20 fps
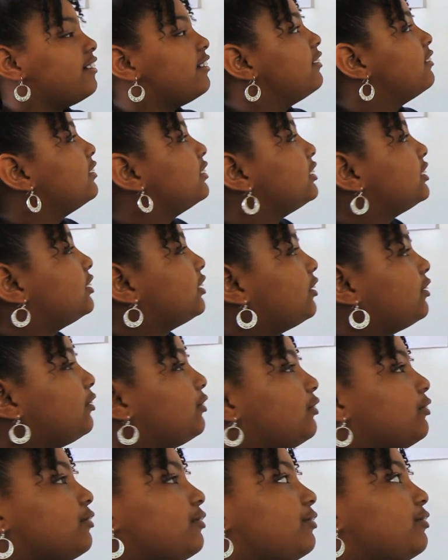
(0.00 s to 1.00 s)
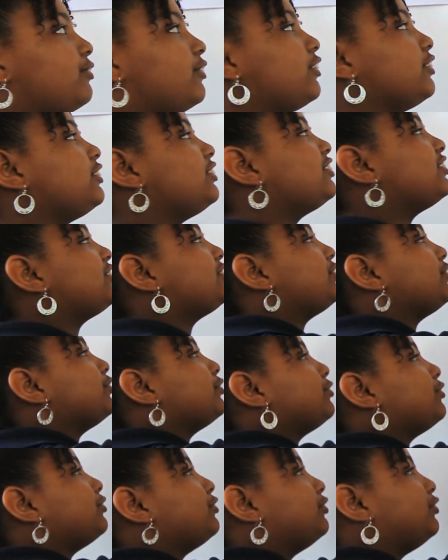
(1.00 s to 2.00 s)
So first
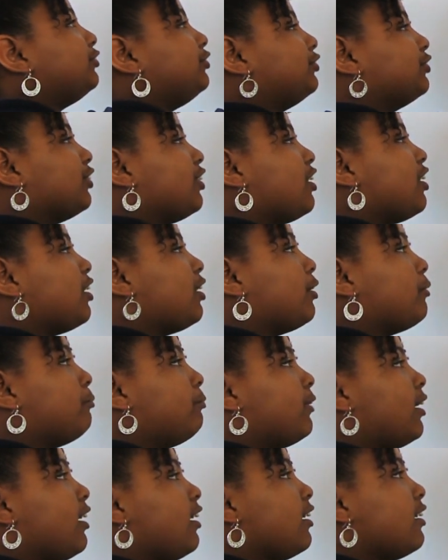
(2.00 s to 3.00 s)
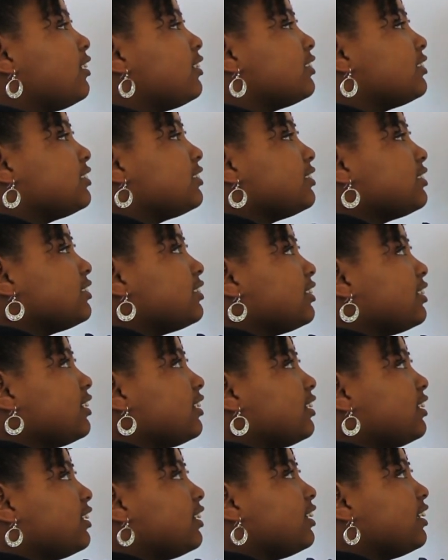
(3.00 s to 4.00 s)
you draw a box,
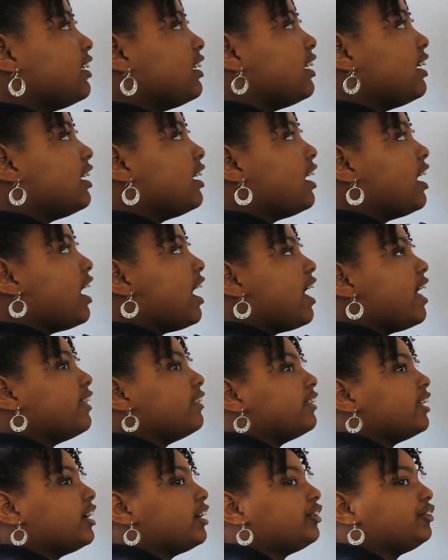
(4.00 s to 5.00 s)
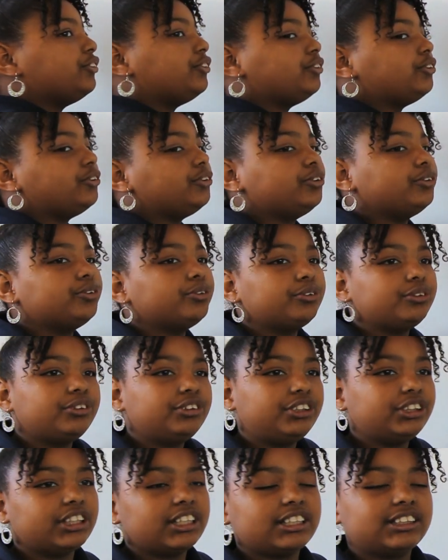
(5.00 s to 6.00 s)
and then you
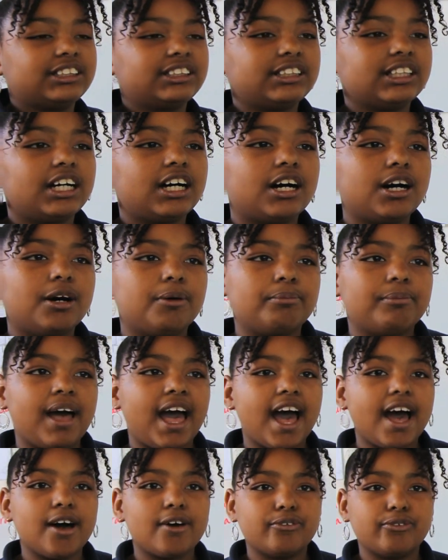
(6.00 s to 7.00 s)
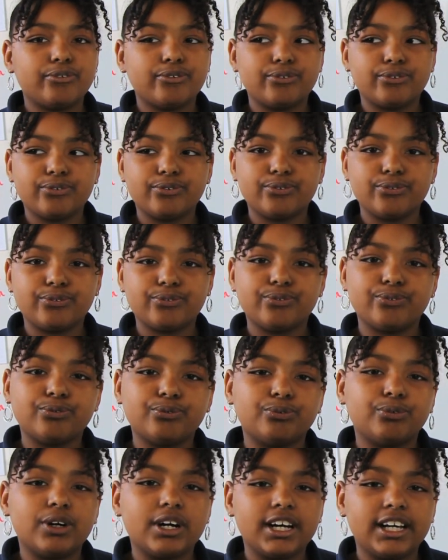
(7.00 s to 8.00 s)
just have
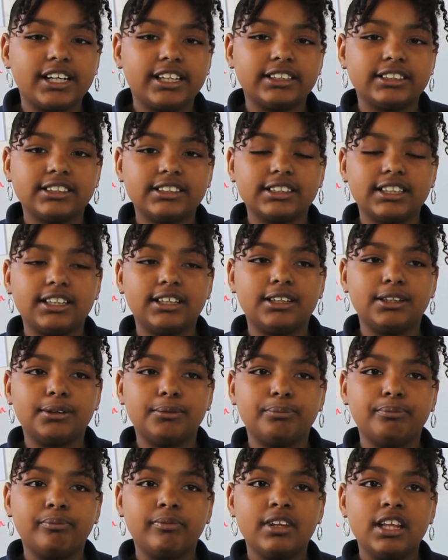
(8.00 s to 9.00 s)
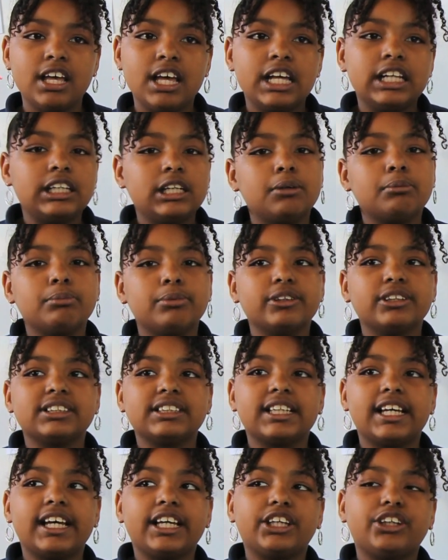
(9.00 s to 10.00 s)
what
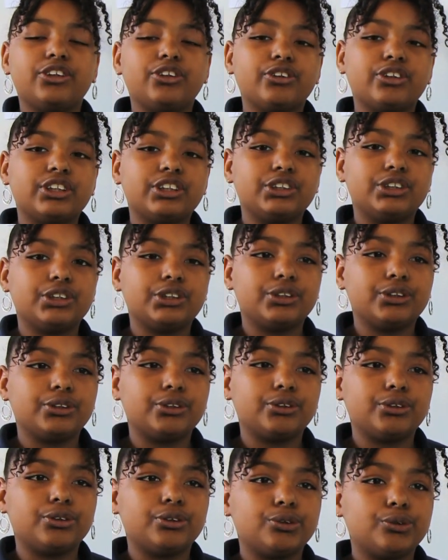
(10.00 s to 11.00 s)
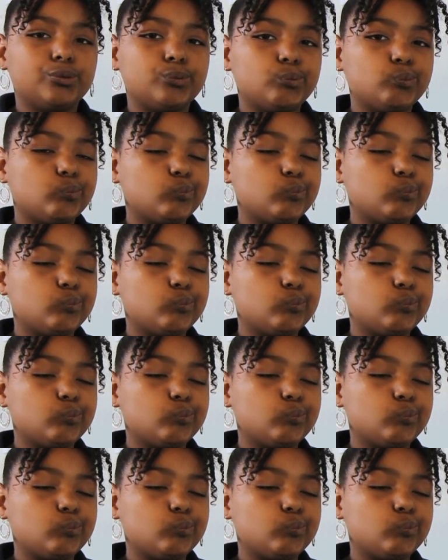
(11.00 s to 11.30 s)
numbers, like you can do